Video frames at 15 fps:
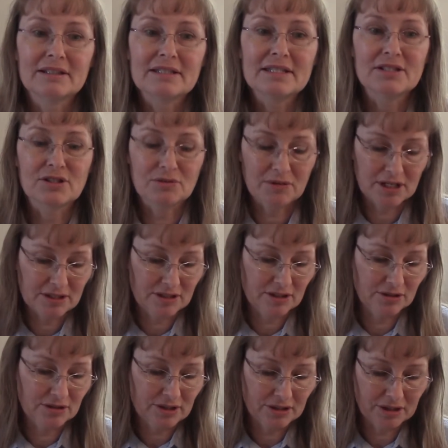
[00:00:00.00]
situation
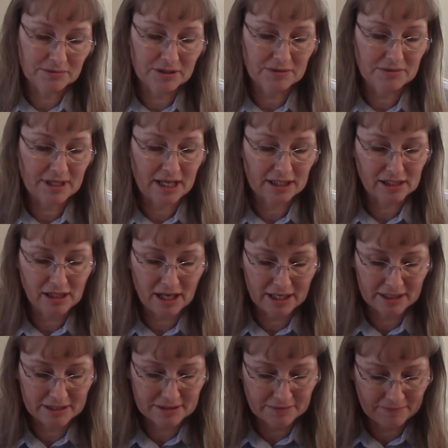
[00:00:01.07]
that you're dealing with that
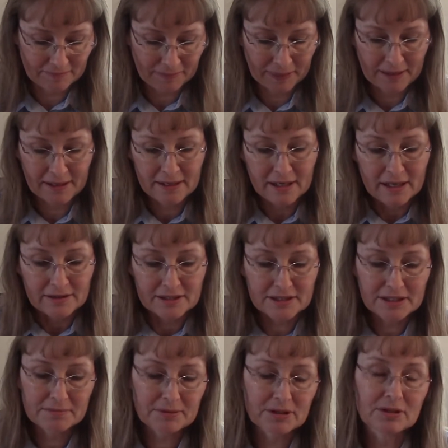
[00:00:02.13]
client. The
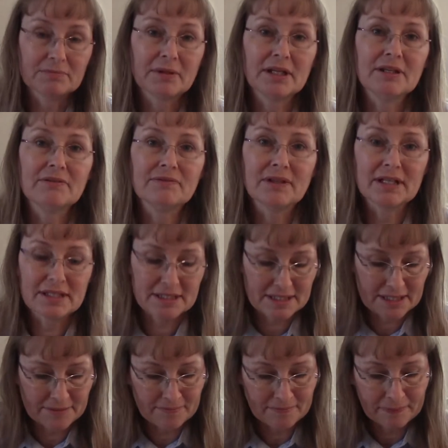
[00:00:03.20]
typical
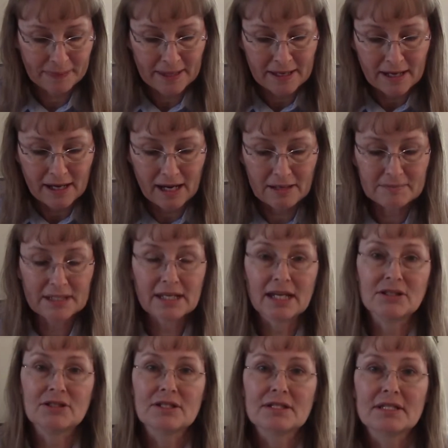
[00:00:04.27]
benefits in
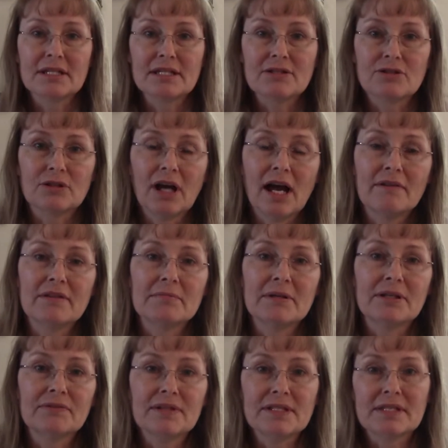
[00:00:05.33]
agencies, you'll have the
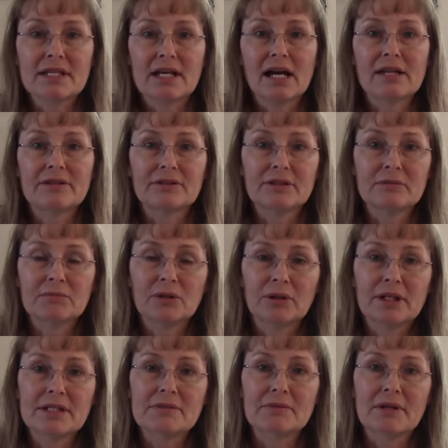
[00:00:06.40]
benefits the other
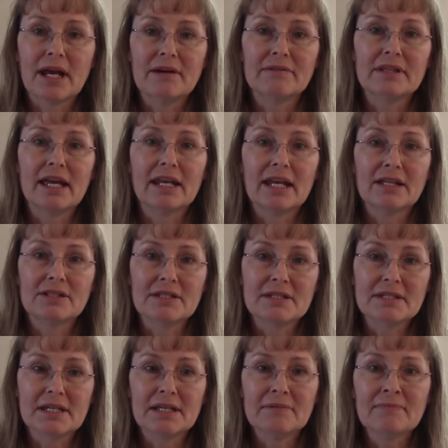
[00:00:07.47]
employees would have in that
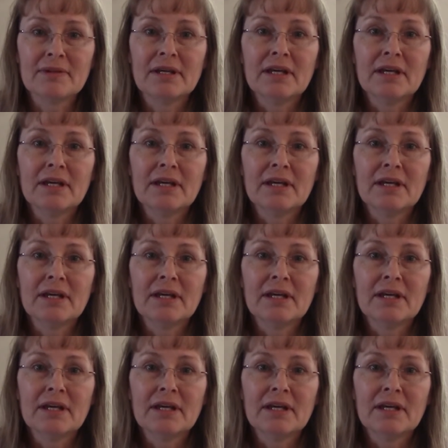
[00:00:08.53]
agency.